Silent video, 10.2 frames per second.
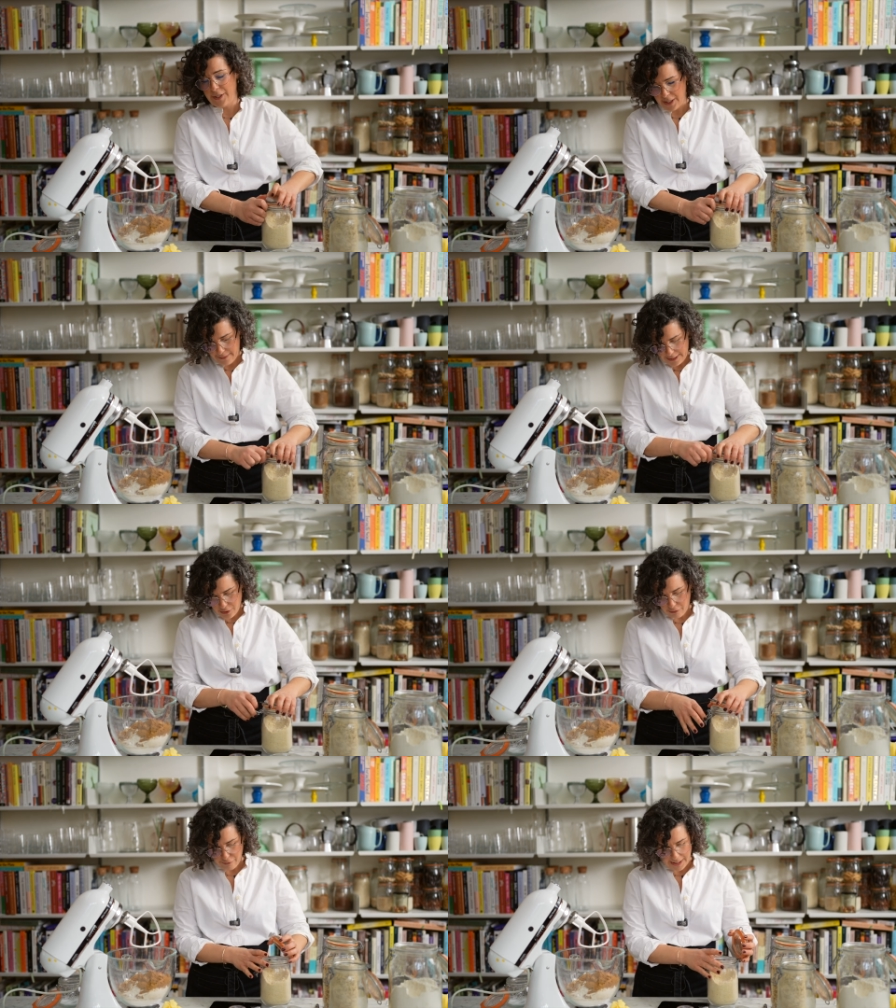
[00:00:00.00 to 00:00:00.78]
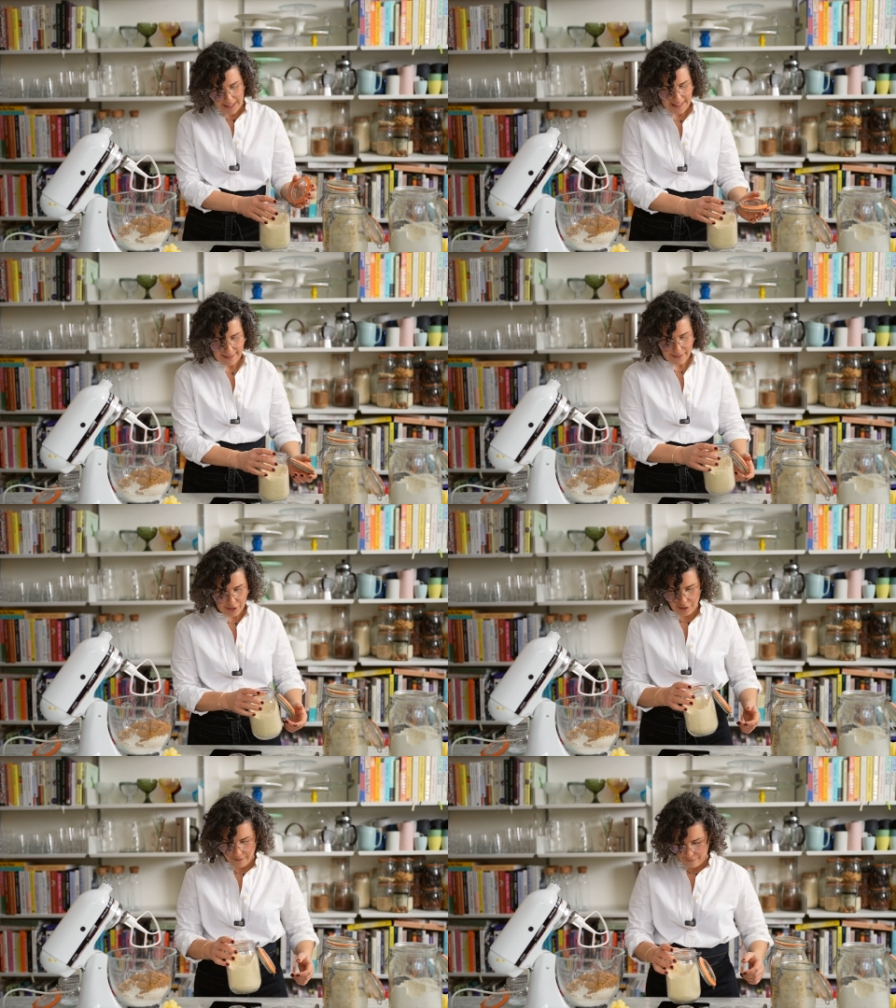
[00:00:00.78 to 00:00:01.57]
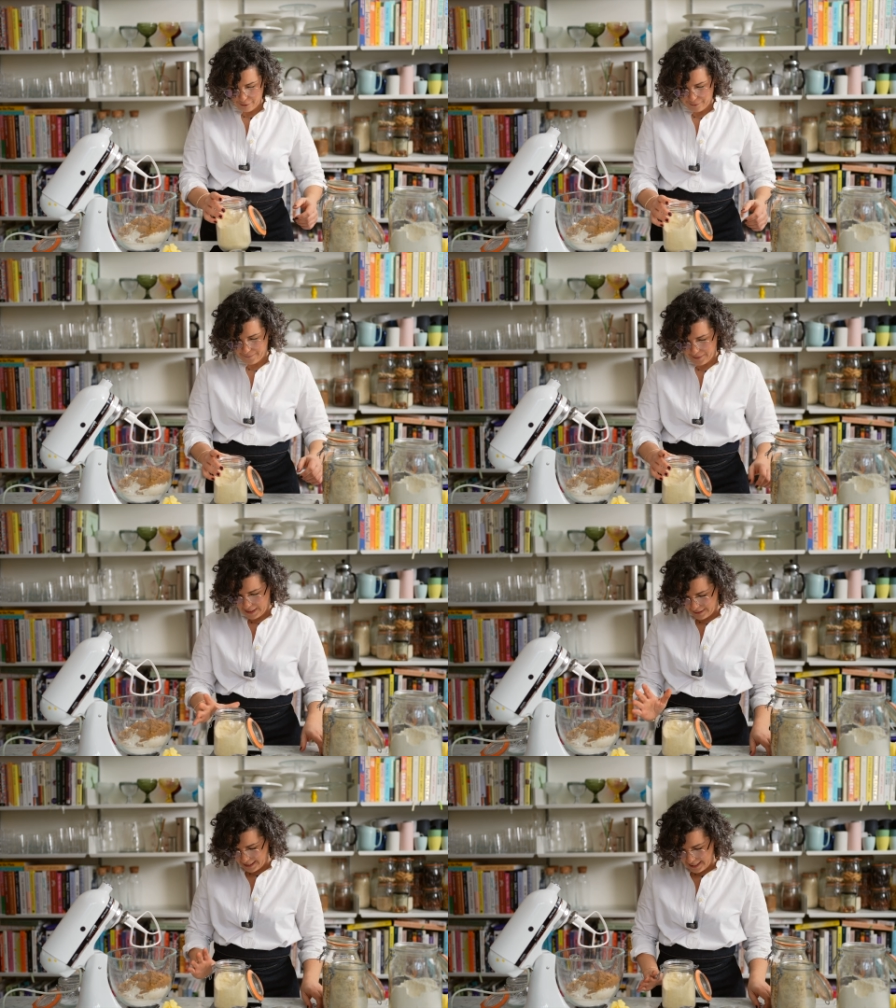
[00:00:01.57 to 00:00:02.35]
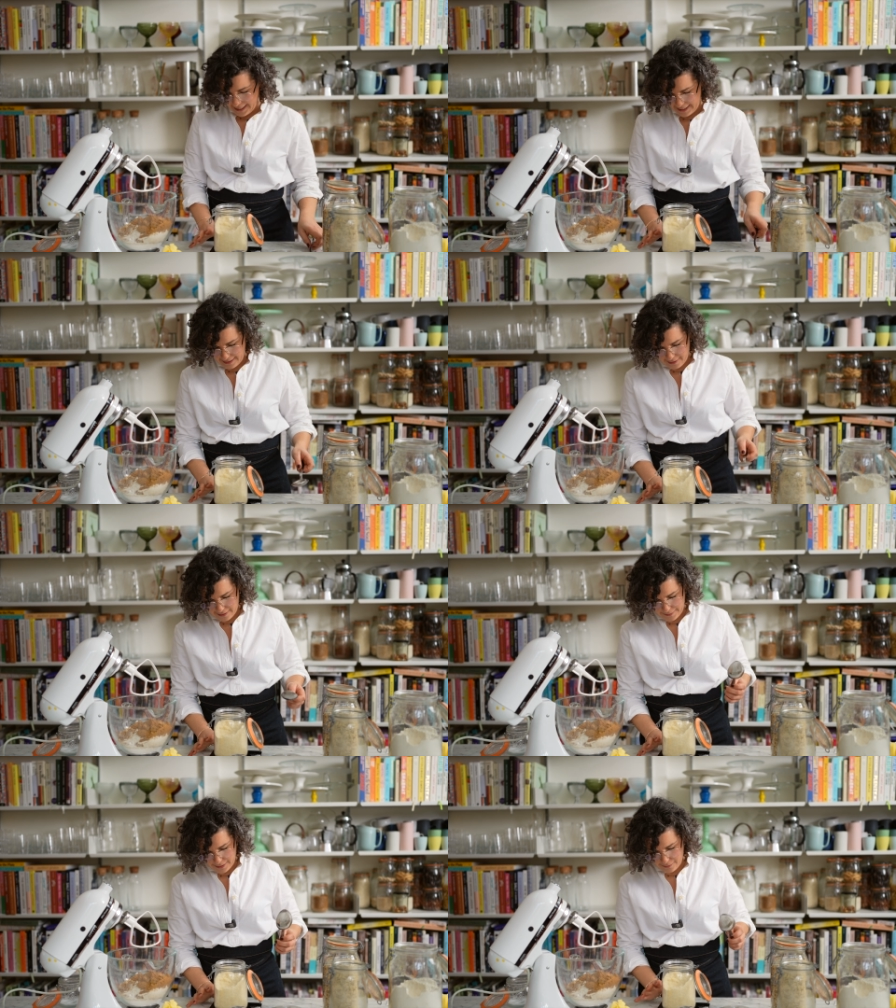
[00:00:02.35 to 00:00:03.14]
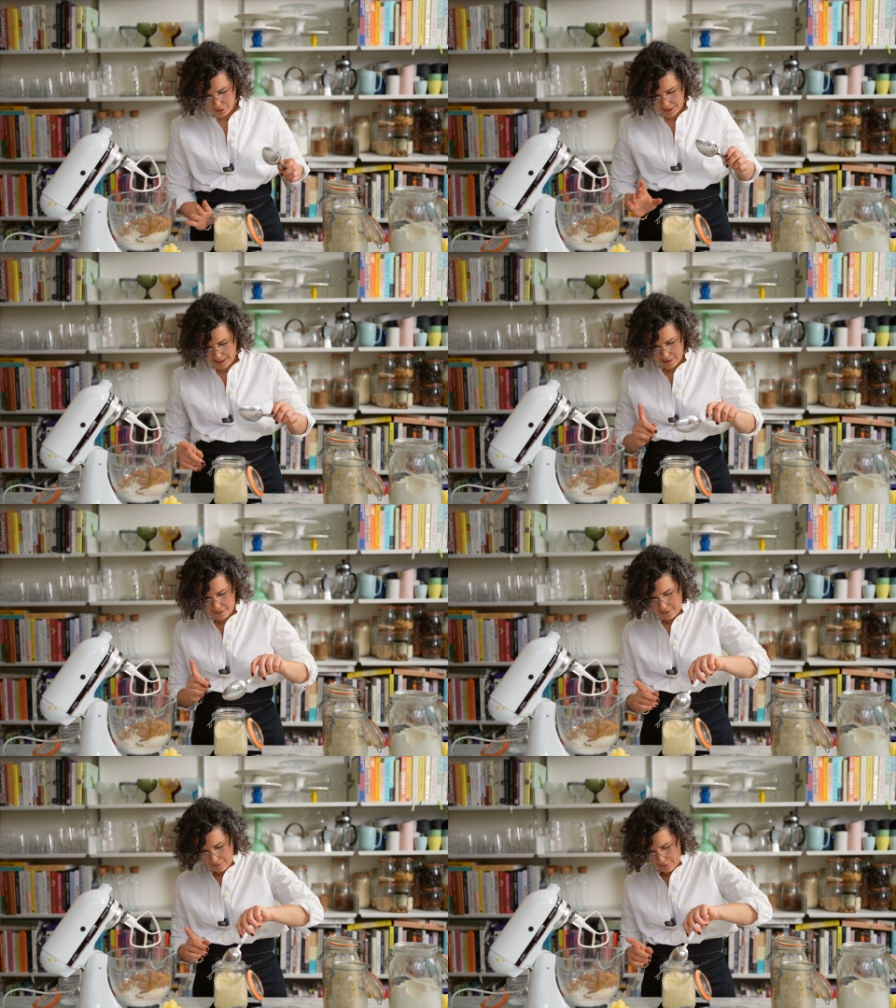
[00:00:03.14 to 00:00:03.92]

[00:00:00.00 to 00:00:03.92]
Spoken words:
so it's not really that much overall. Okay, and the almonds, which I didn't do in